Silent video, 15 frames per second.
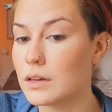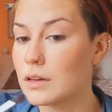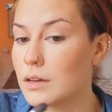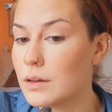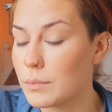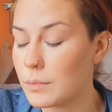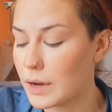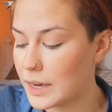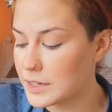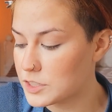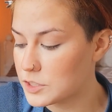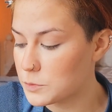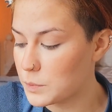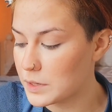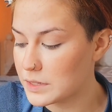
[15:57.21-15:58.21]
Mine
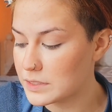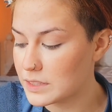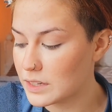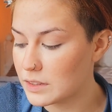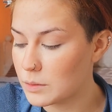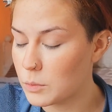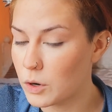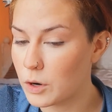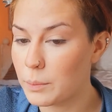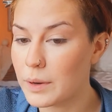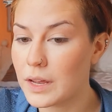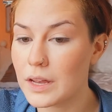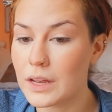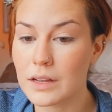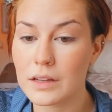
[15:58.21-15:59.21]
just brings out the more
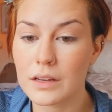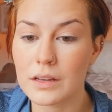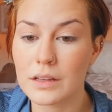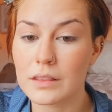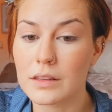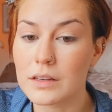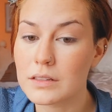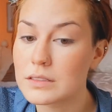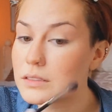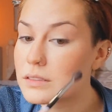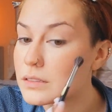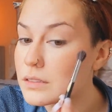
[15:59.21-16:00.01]
pink in this